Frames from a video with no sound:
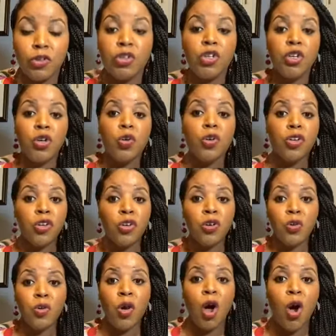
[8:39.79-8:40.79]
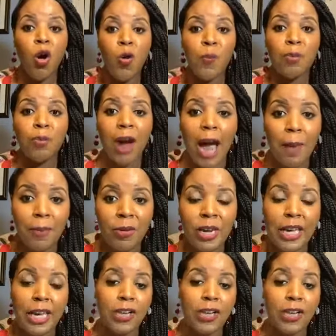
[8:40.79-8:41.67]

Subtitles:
Do you own property,